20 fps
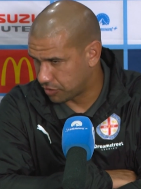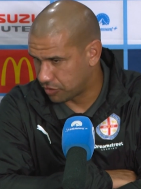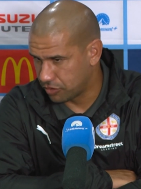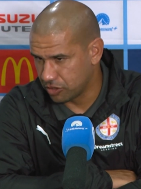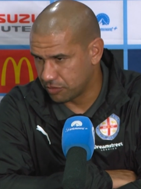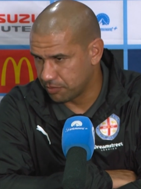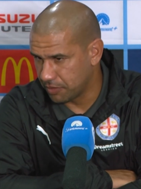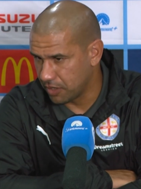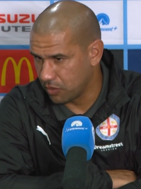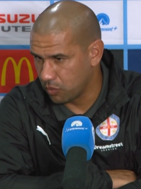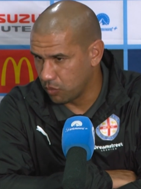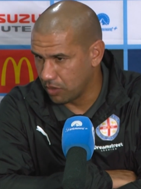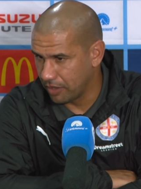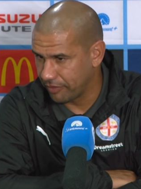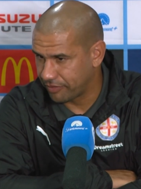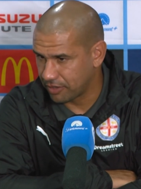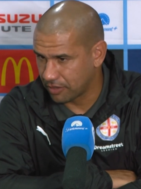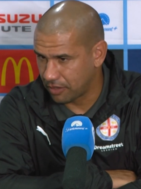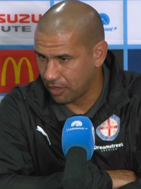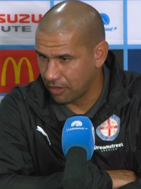we'll
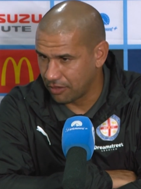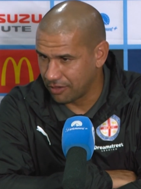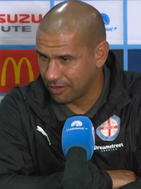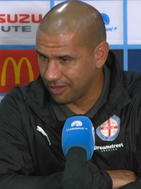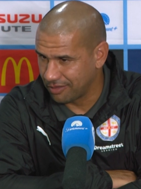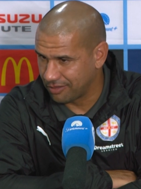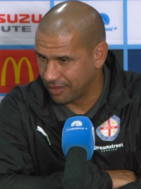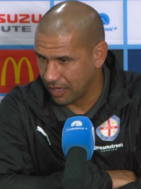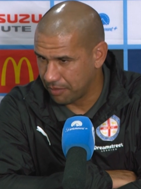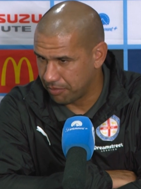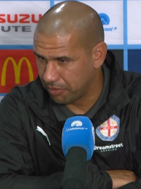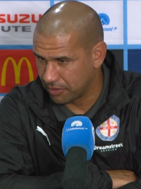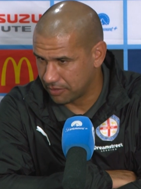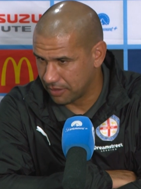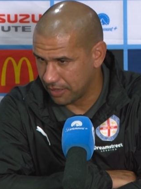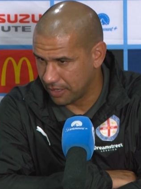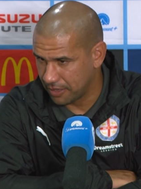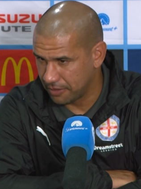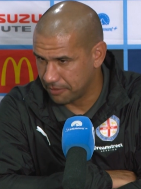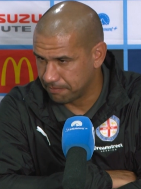have to go, day by
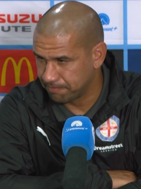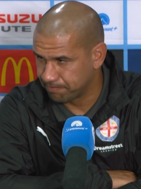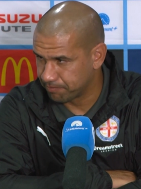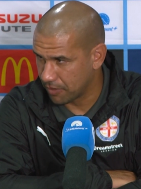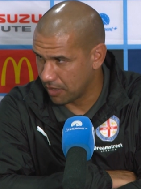day.